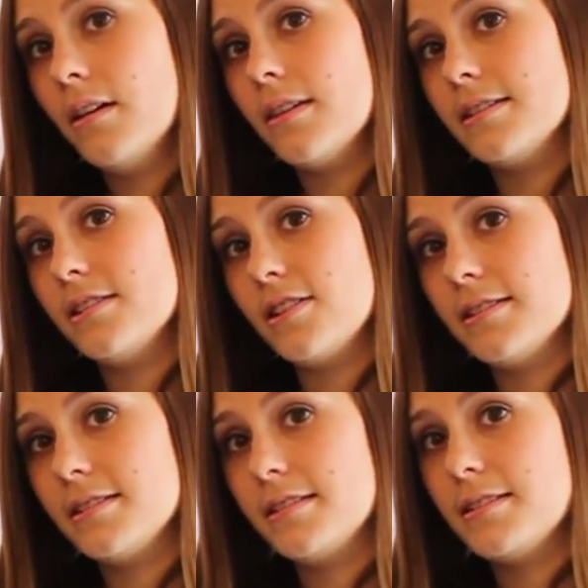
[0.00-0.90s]
They
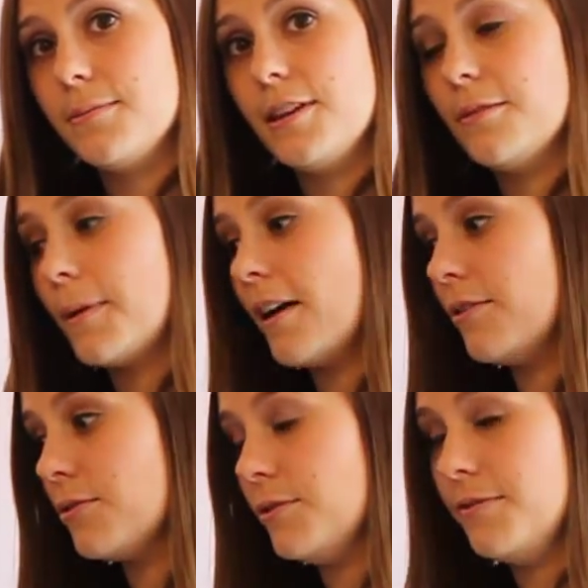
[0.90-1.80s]
suggest it to be
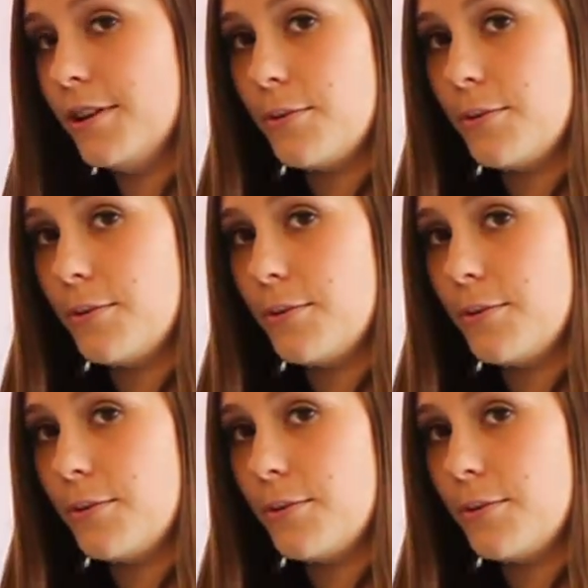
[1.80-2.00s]
about three feet